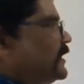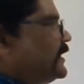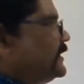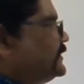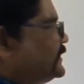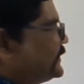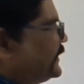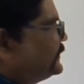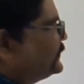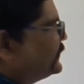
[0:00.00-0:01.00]
In this
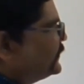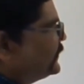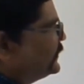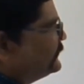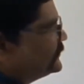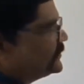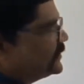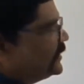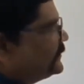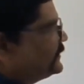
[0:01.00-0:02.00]
case, if
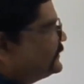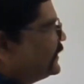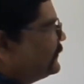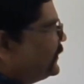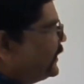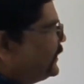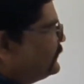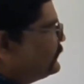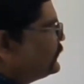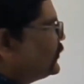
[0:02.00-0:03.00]
the limits are
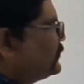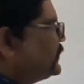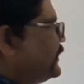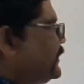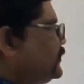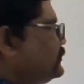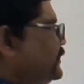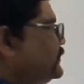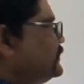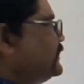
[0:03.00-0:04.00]
applied from a to
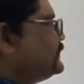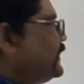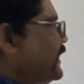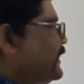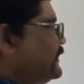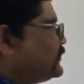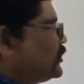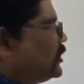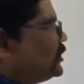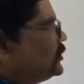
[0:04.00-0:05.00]
b, this a is
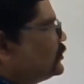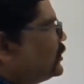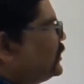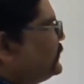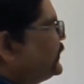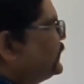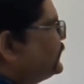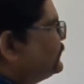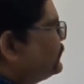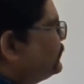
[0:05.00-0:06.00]
called lower limit and
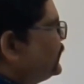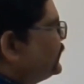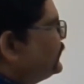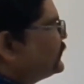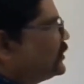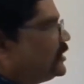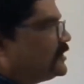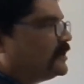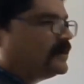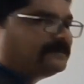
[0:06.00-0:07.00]
this b is
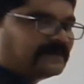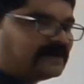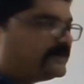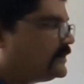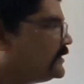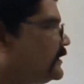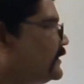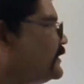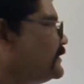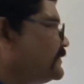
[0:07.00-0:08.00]
called upper limit,
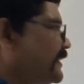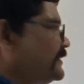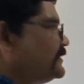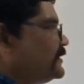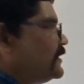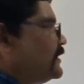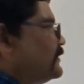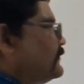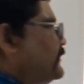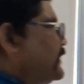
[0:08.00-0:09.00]
then
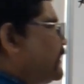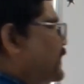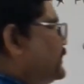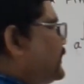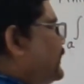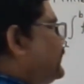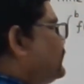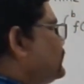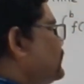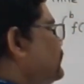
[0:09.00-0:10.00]
we can
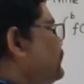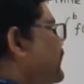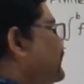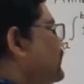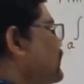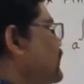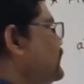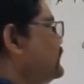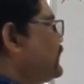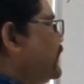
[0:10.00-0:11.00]
get the final
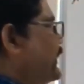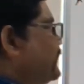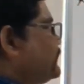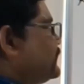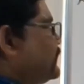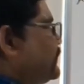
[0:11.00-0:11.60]
answer as